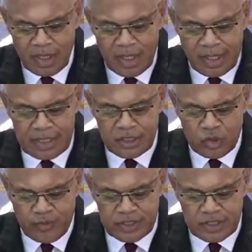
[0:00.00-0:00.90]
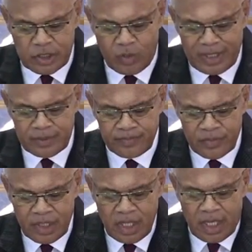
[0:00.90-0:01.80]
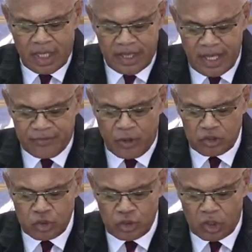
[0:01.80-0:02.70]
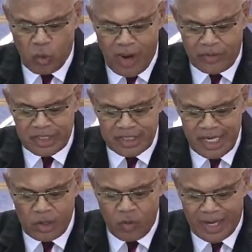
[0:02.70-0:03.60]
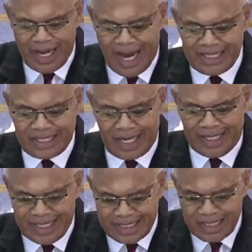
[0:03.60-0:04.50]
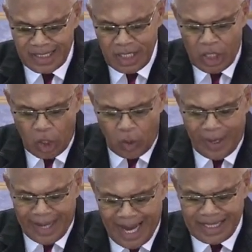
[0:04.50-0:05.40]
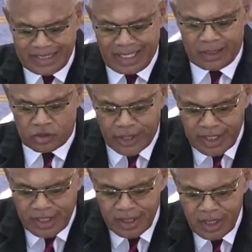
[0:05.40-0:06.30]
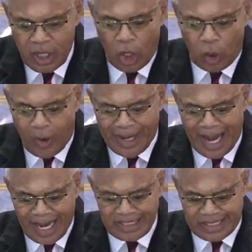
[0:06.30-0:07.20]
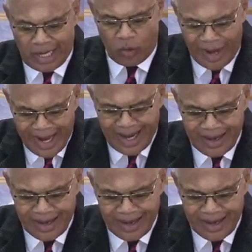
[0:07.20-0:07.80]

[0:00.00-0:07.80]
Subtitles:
Listen to verse 31. Therefore do not worry, saying, what I shall eat, or what I shall drink, or what I shall wear.